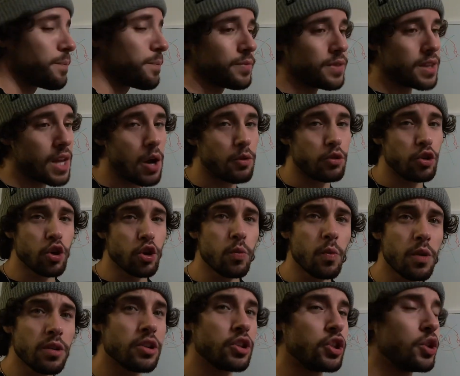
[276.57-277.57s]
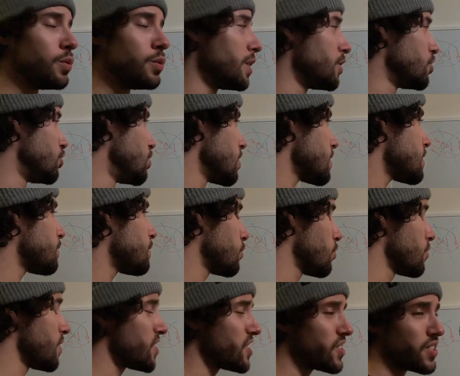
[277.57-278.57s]
Now, you don't want to do it just for
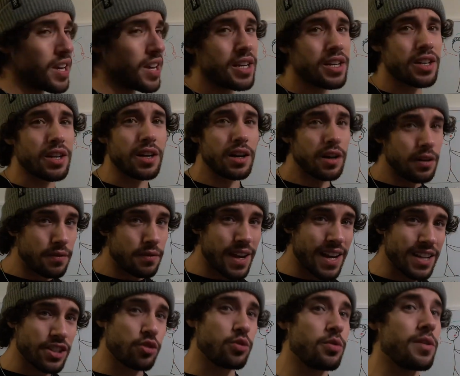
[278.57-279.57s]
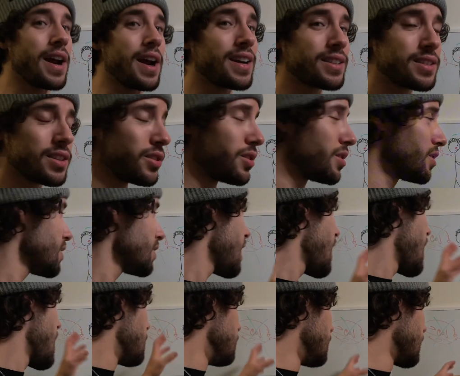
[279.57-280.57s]
the sake of attracting her,
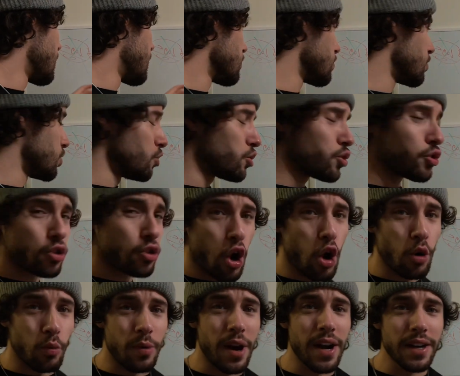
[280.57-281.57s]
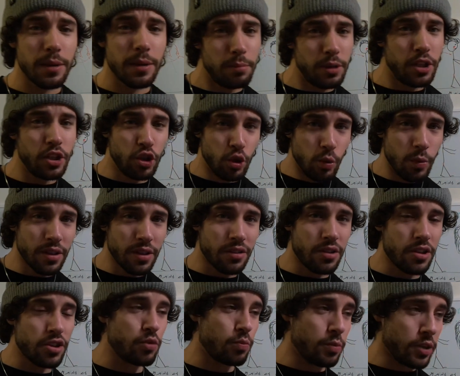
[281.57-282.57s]
because you should already be doing
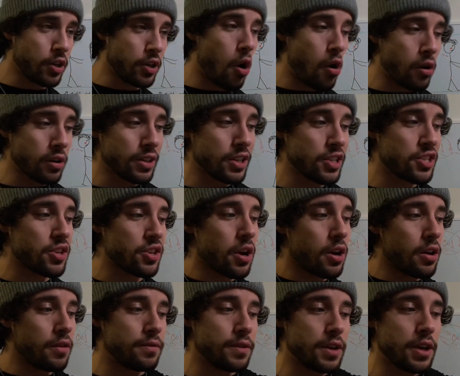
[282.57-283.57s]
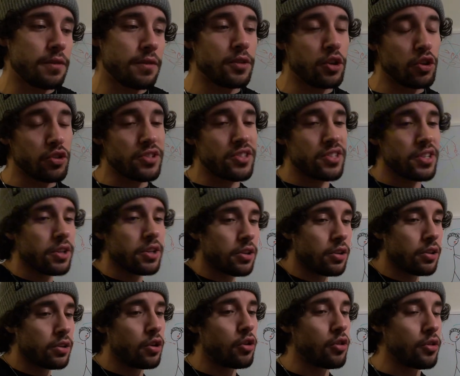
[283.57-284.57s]
this regardless of if you're
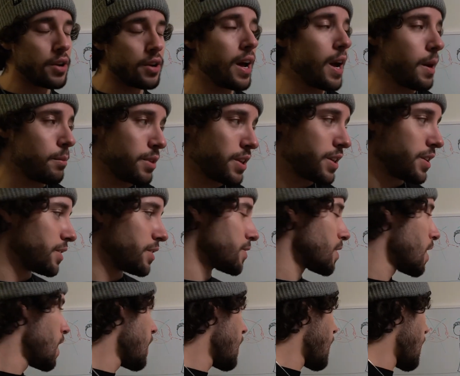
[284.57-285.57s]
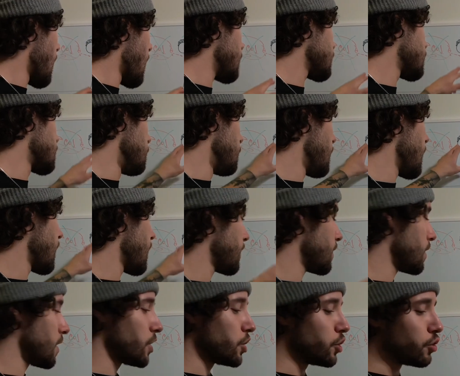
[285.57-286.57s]
single or not, because as a man,
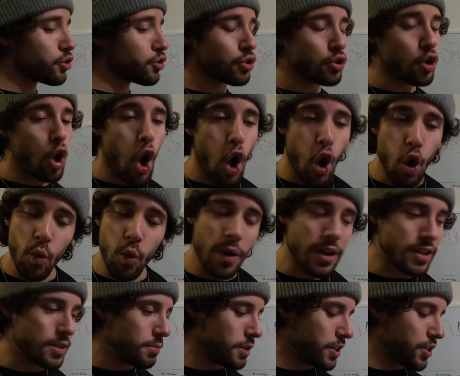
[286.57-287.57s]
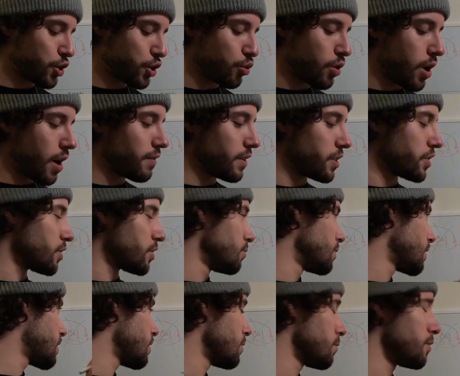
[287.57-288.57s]
you should always be striving to
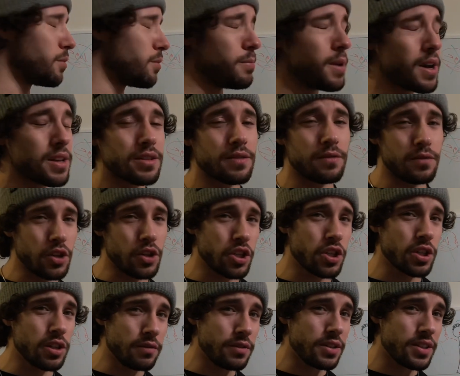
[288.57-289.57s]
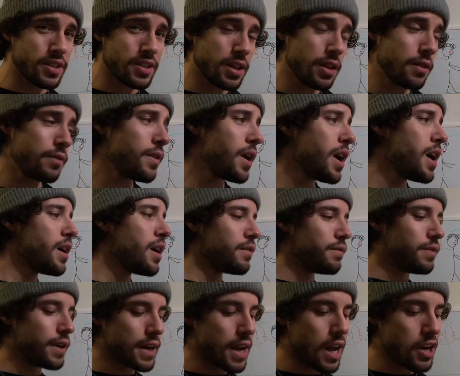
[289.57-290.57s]
become the best version of yourself,
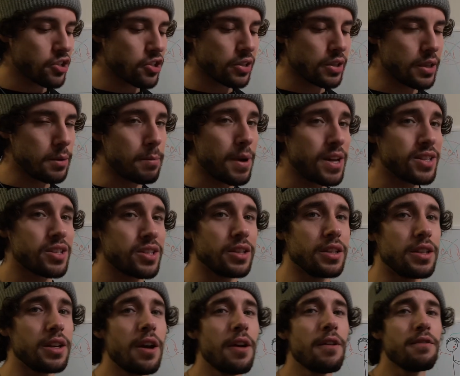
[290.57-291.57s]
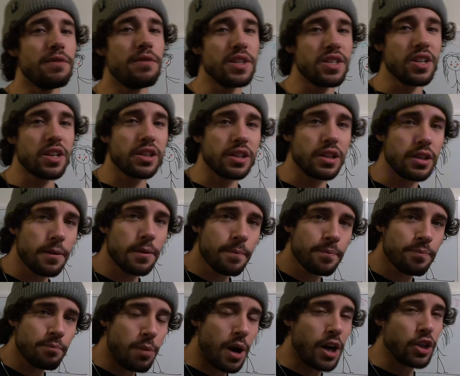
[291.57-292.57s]
financially, mentally, physically,
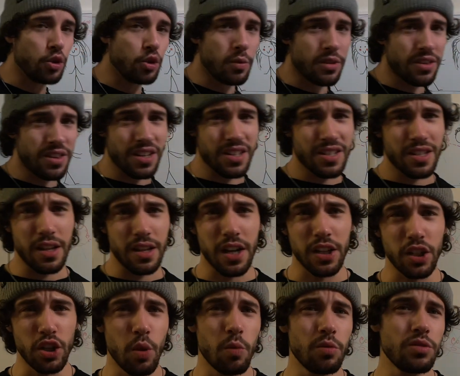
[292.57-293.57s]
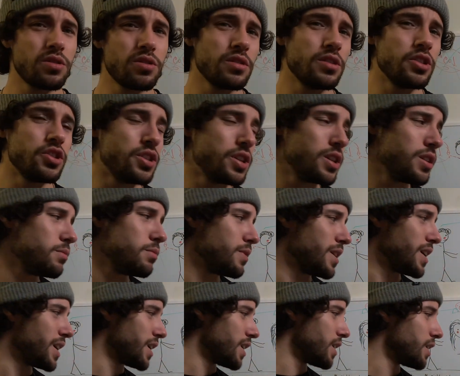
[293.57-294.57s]
by doing things like going to the gym
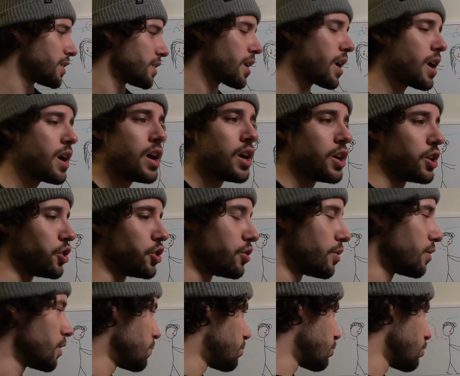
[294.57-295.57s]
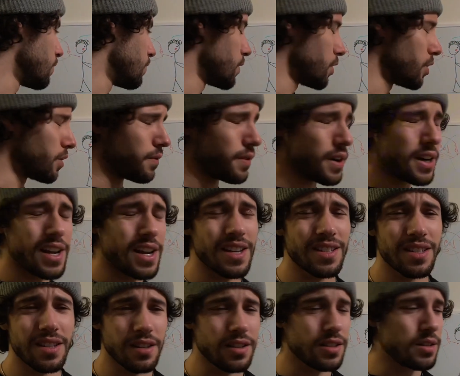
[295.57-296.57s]
and, improving your
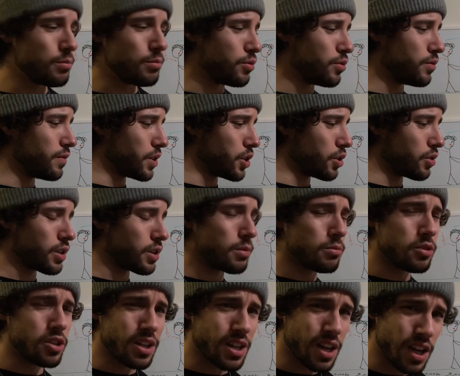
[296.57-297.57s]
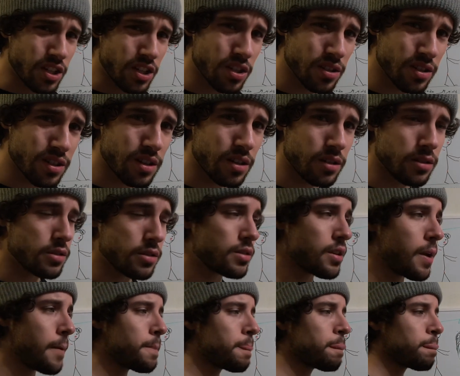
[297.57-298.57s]
finances, improving your communication skills,
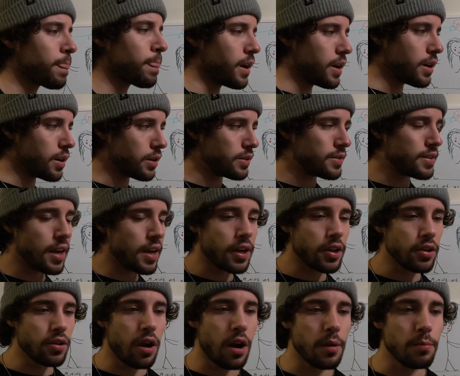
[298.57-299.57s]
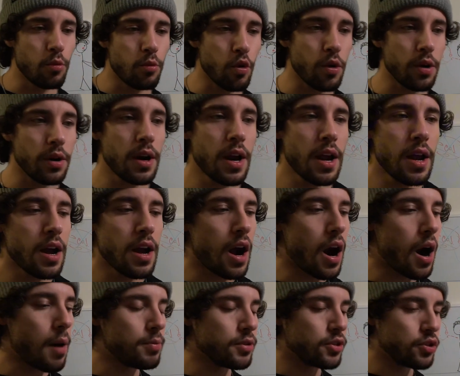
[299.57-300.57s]
taking on more
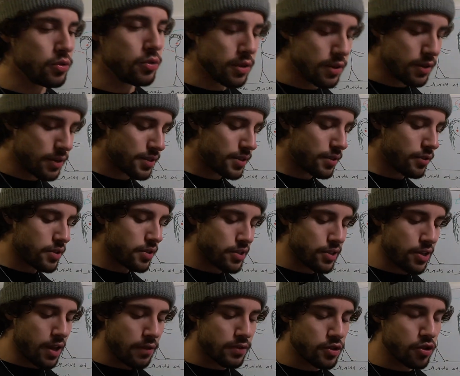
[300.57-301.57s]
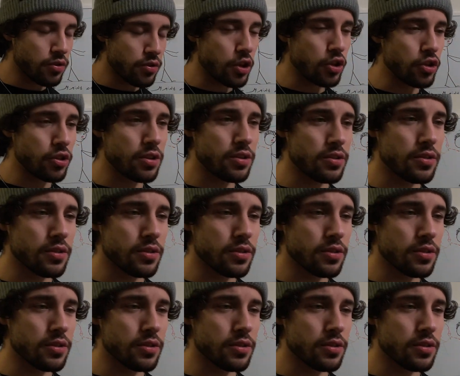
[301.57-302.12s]
opportunities in this life so that you can